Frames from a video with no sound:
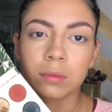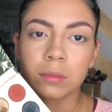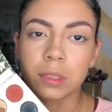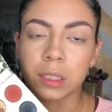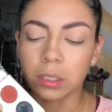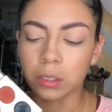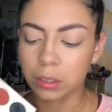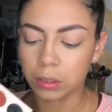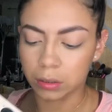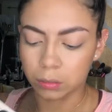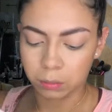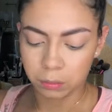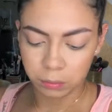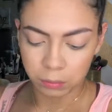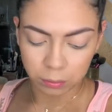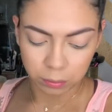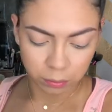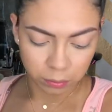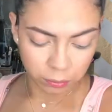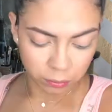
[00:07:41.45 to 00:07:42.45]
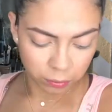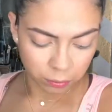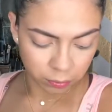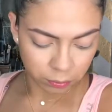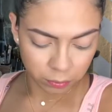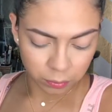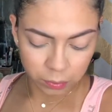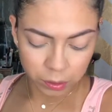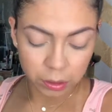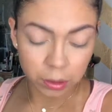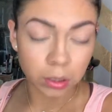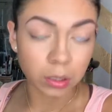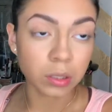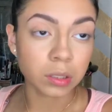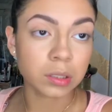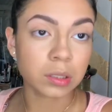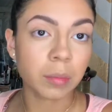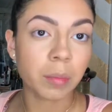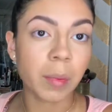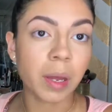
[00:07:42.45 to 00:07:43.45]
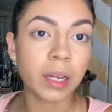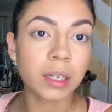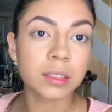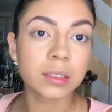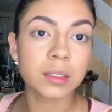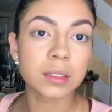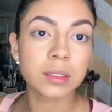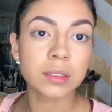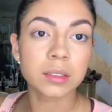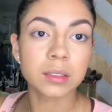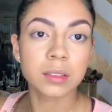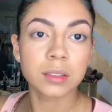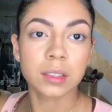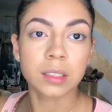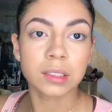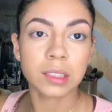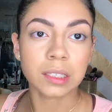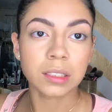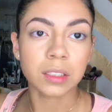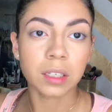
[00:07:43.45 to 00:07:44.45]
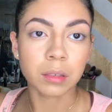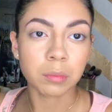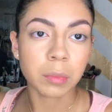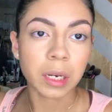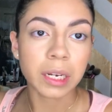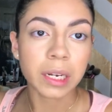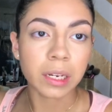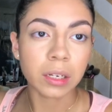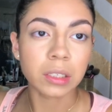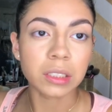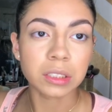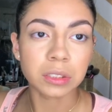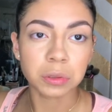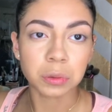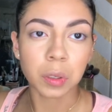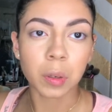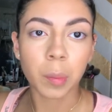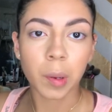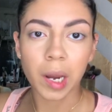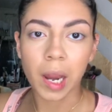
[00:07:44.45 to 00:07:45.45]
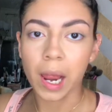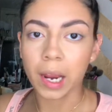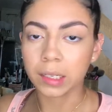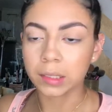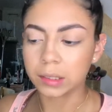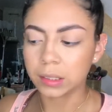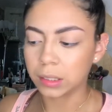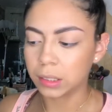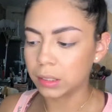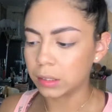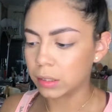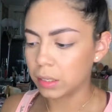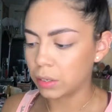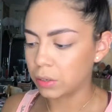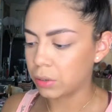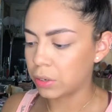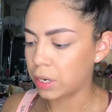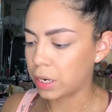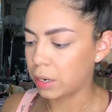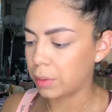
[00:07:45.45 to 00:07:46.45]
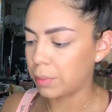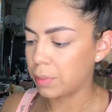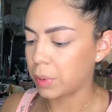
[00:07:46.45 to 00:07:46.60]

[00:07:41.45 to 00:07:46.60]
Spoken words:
It looks a mess because I dug my nail into it by accident the other day,